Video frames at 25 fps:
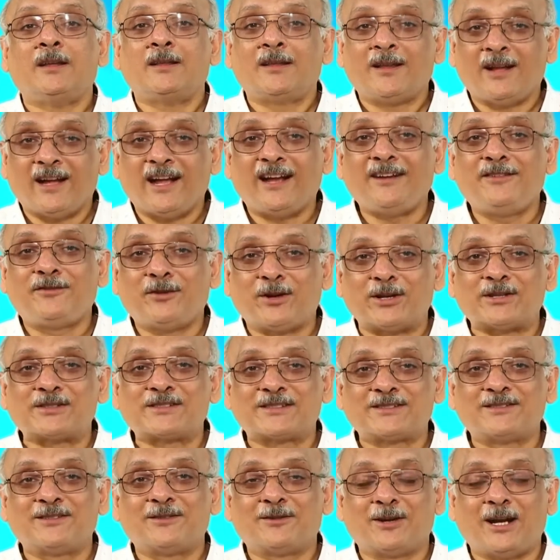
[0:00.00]
the
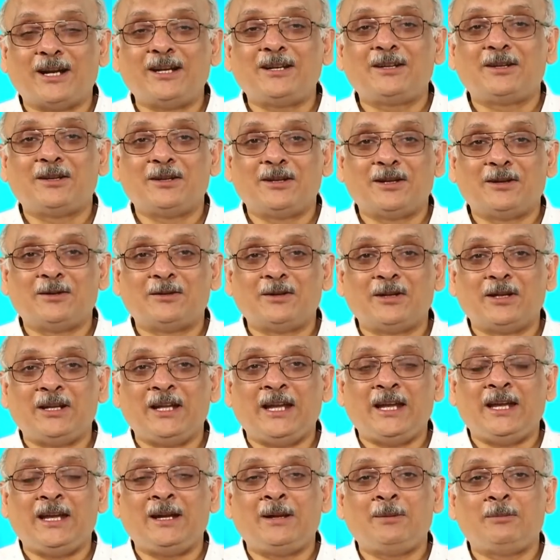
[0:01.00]
address, right? The
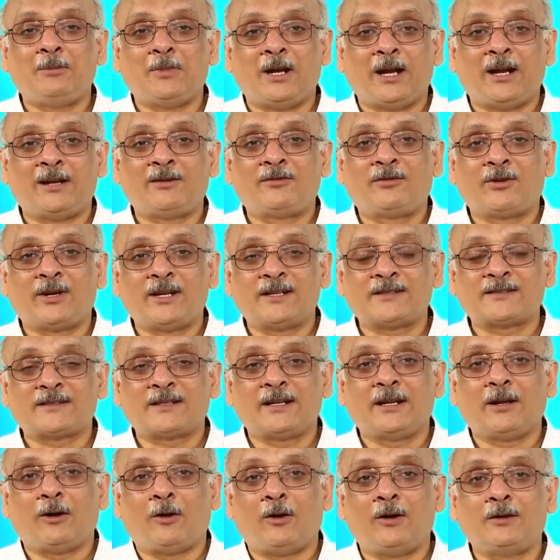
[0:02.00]
name, address,
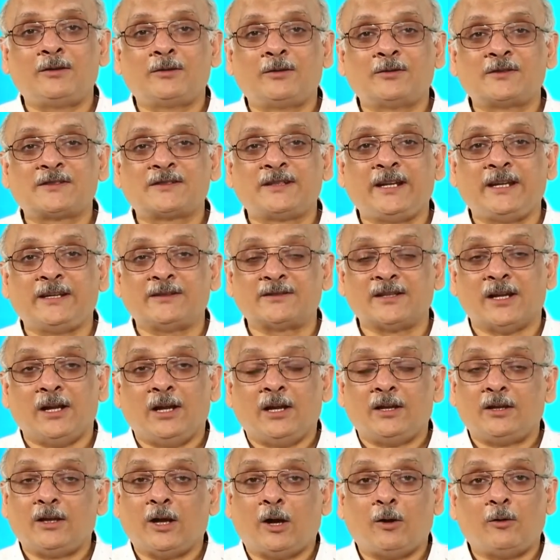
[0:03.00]
all those things.
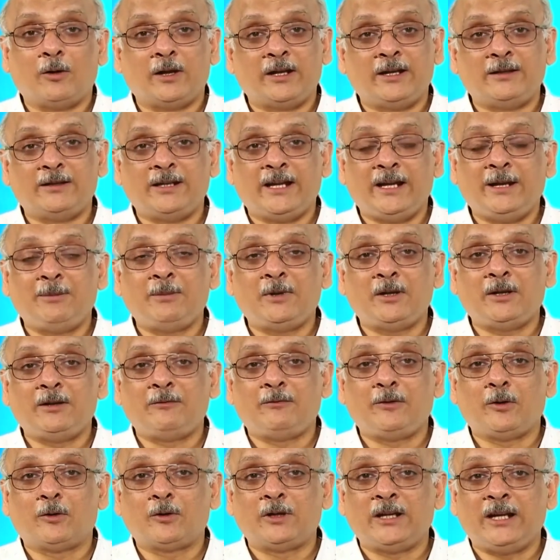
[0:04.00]
Now
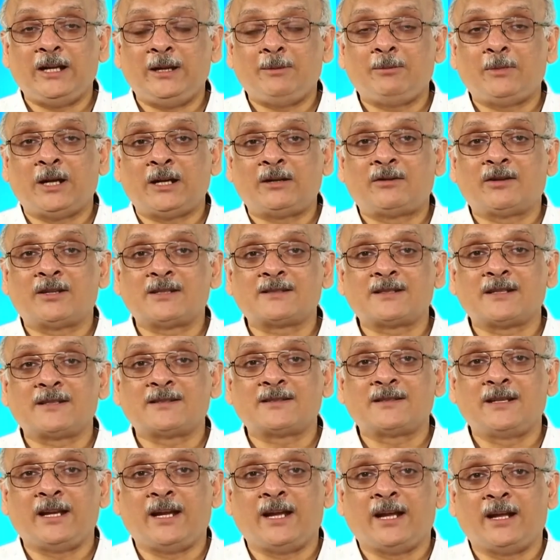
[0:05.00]
if your name, address
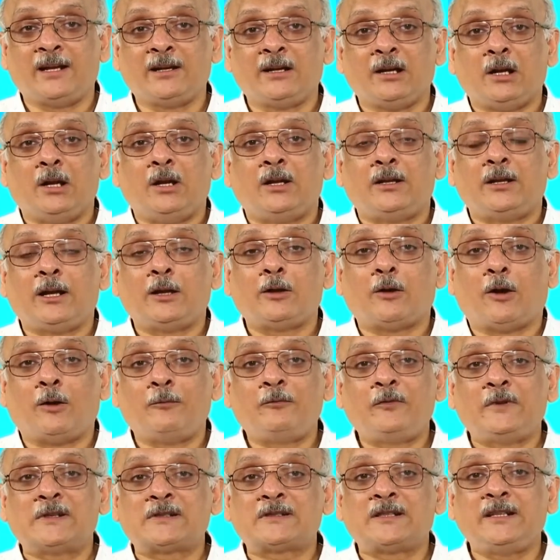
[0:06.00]
is there, then
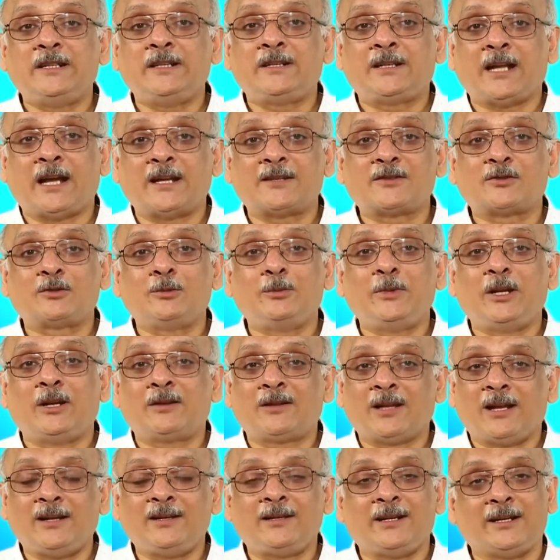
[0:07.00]
obviously it has to be
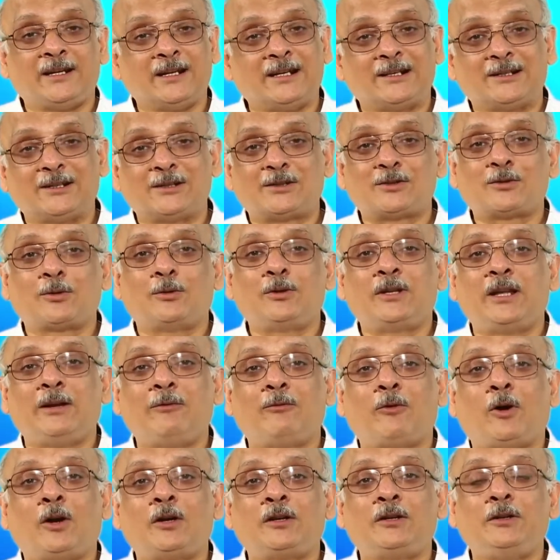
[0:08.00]
authenticated. So they
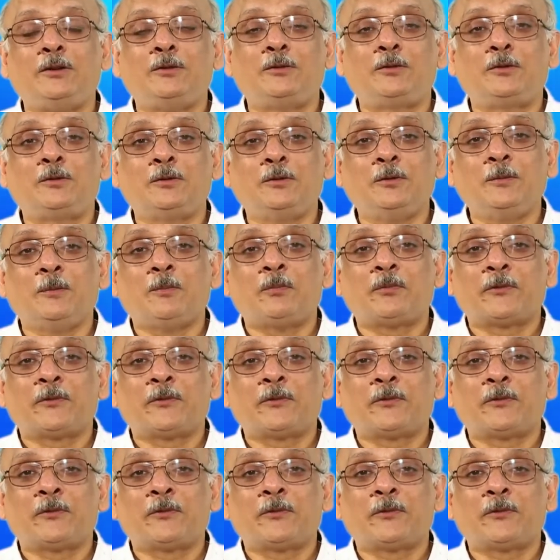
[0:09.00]
want you to